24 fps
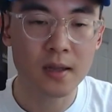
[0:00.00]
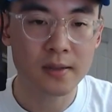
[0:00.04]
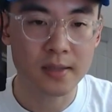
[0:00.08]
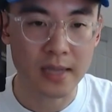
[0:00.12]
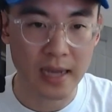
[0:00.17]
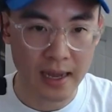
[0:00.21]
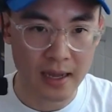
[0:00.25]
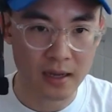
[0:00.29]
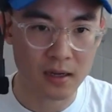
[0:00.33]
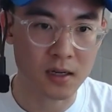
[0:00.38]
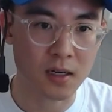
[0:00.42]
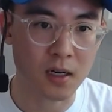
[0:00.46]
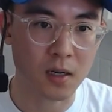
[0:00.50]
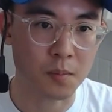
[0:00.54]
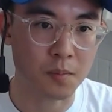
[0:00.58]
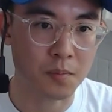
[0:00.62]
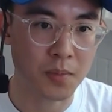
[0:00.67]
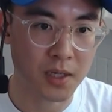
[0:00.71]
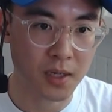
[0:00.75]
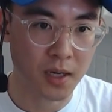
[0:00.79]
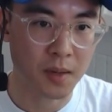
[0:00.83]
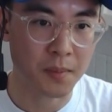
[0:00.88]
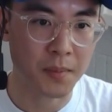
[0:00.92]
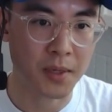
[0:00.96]
they ended up
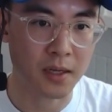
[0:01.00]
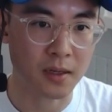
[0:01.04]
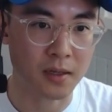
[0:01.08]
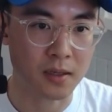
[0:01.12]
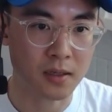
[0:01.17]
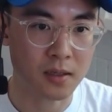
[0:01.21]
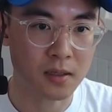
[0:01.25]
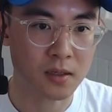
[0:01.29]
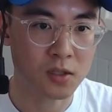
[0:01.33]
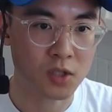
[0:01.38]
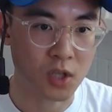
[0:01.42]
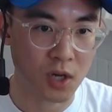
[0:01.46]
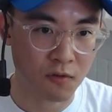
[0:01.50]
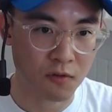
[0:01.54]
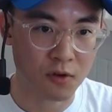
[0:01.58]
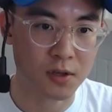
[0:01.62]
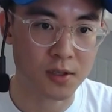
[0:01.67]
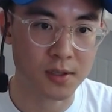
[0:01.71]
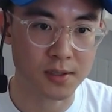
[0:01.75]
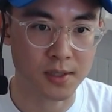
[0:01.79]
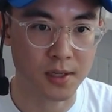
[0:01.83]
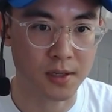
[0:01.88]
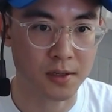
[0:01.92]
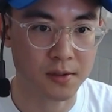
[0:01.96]
becoming software
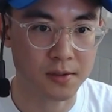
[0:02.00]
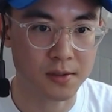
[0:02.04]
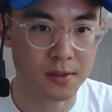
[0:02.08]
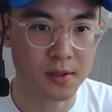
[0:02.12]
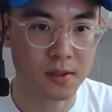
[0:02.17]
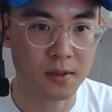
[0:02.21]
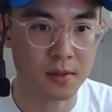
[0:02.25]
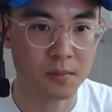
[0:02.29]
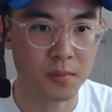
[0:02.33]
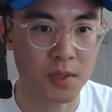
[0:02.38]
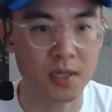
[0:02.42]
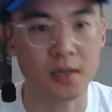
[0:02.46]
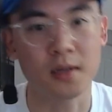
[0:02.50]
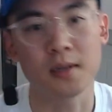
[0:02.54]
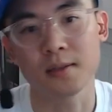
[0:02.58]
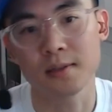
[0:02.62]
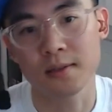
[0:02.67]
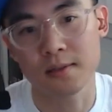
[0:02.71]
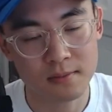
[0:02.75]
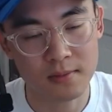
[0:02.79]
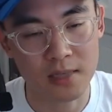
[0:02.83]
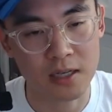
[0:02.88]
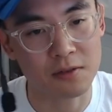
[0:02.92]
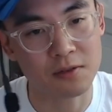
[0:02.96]
designers
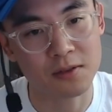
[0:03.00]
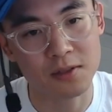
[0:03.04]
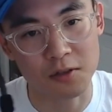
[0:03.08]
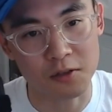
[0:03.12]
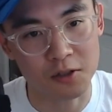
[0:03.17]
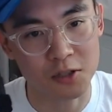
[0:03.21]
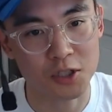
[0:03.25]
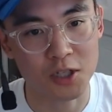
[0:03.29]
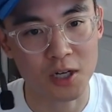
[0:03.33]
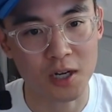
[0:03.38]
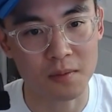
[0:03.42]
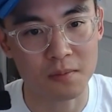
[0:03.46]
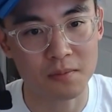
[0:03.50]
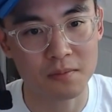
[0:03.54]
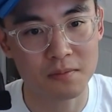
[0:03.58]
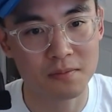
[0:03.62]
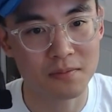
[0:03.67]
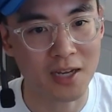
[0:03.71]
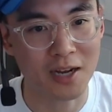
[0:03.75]
because that was the only job